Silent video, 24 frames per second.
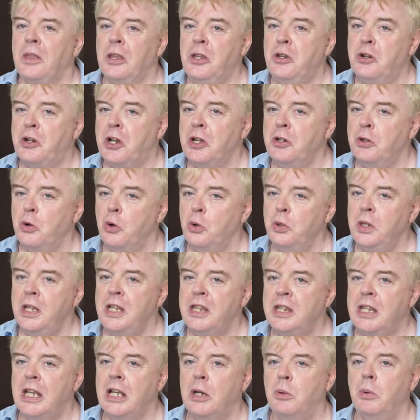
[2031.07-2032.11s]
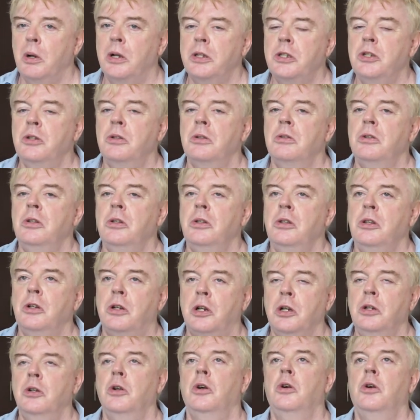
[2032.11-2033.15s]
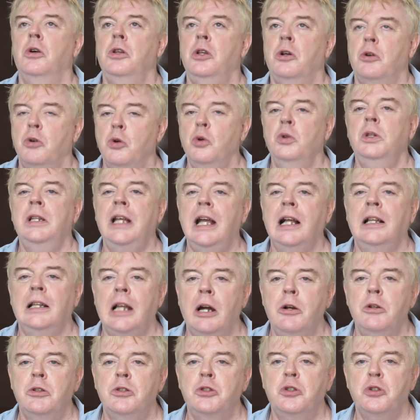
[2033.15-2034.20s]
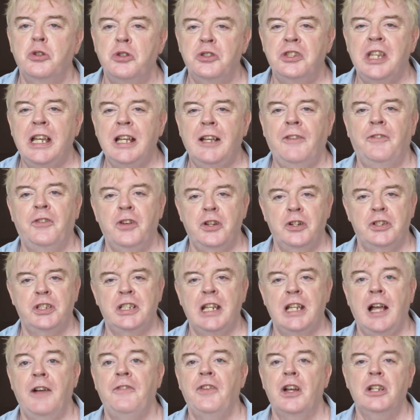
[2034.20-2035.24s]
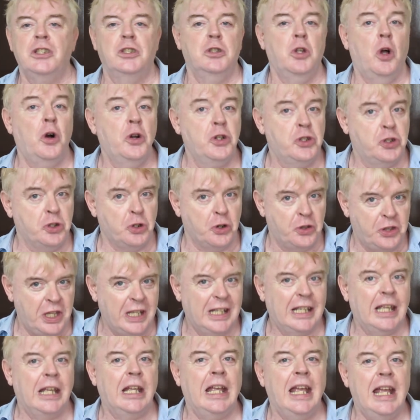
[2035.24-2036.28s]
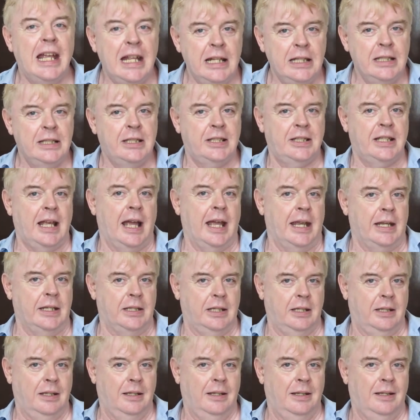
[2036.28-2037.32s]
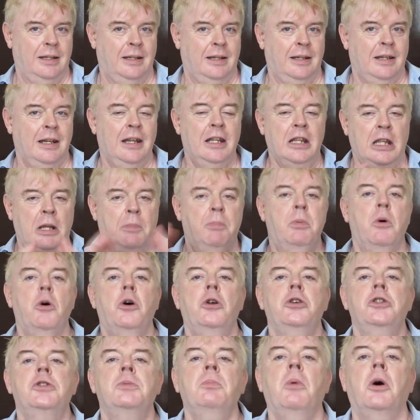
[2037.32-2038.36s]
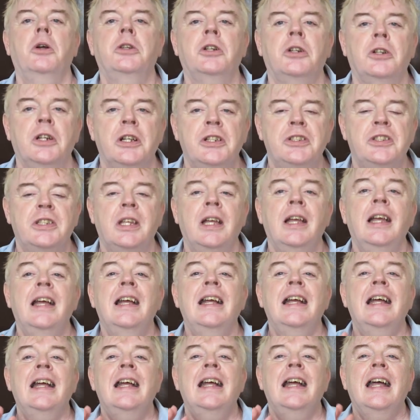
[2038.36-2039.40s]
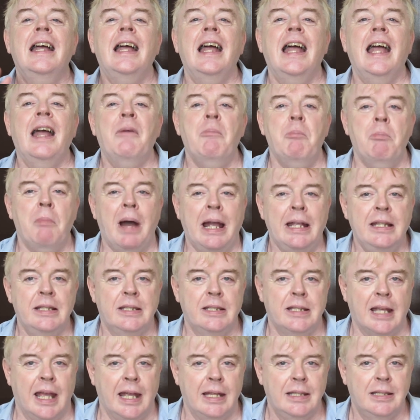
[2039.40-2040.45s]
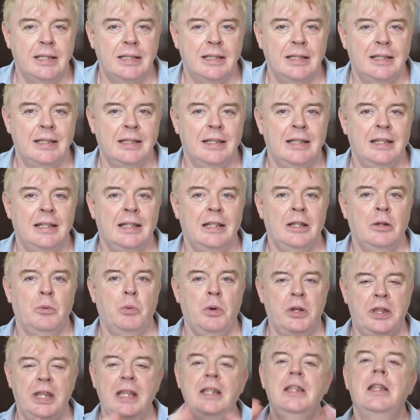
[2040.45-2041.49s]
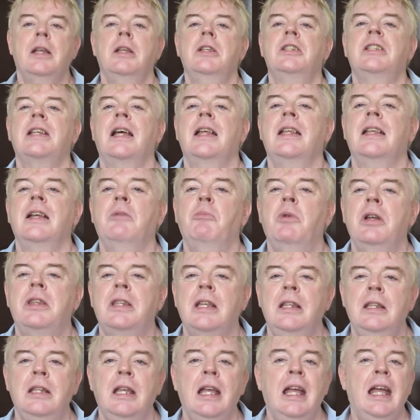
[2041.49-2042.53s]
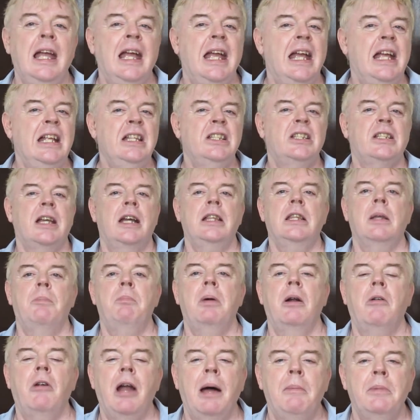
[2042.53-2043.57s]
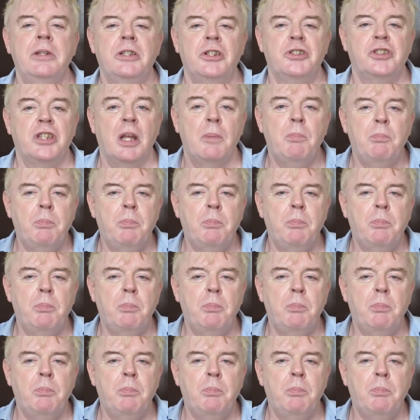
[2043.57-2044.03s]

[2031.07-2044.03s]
You can only think what you, you can, you're only allowed to think for yourself as long as you're thinking inside the postmodernist mindset. Within, the, within, inside the parameters that